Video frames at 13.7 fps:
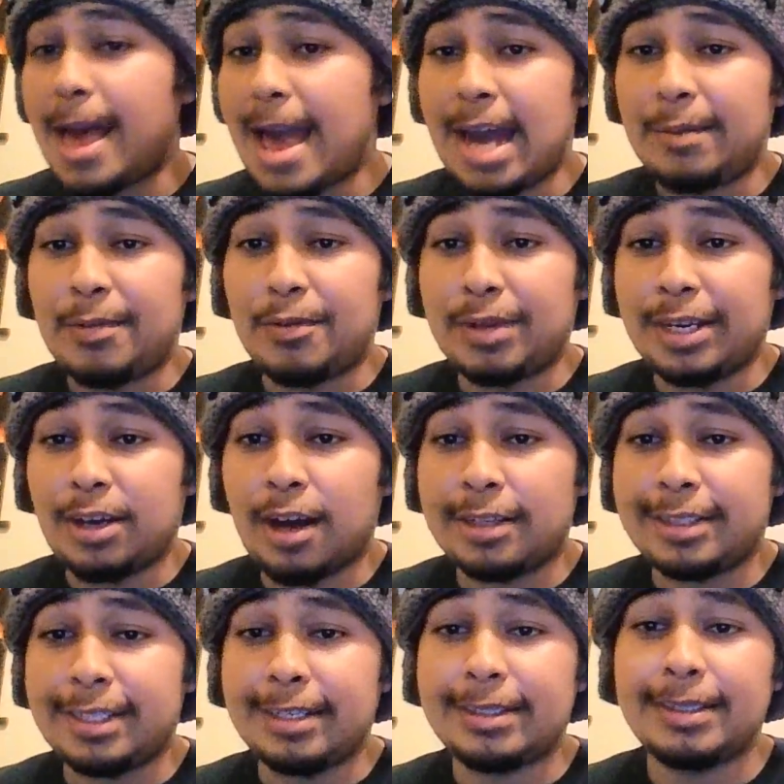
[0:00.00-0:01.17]
anime related
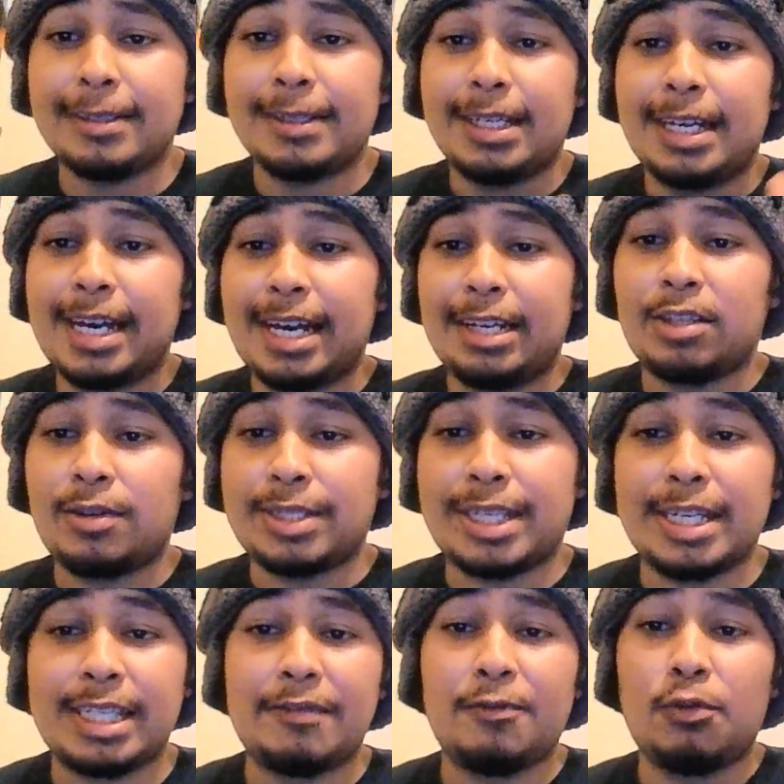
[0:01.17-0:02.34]
content. And as always,
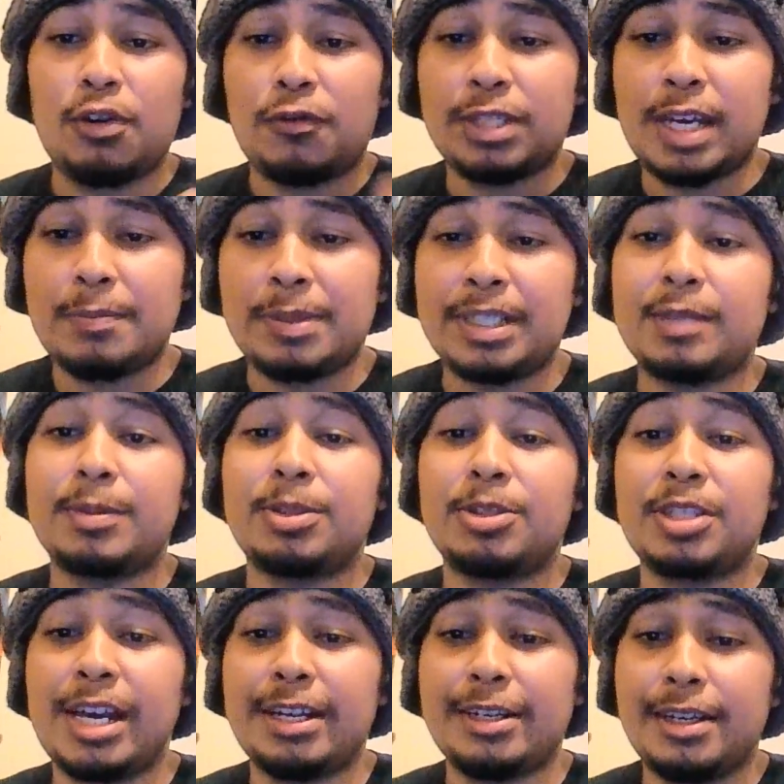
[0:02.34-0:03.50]
guys, have a wonderful day. For this is Mr.
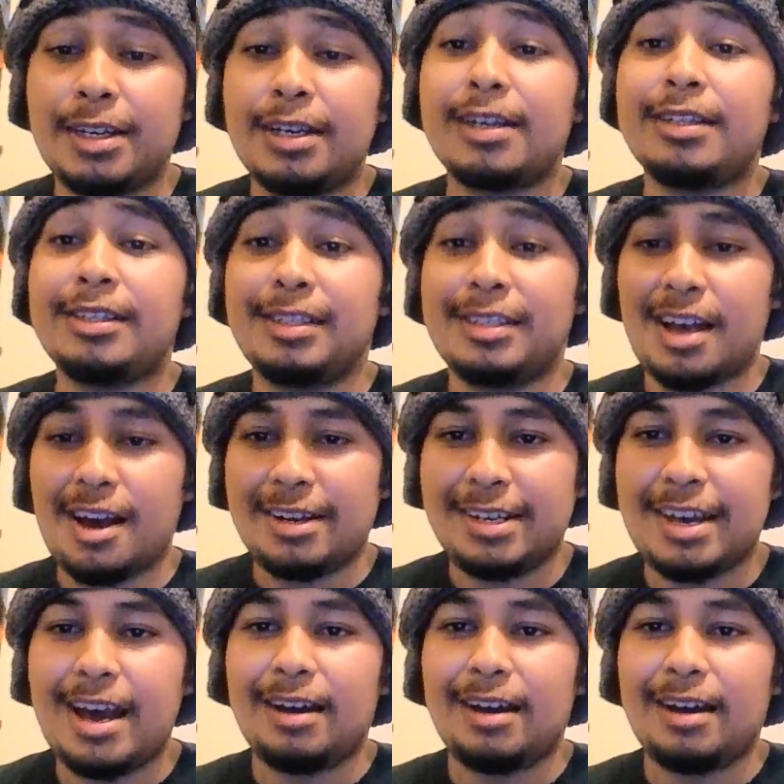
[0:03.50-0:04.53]
Zen, signing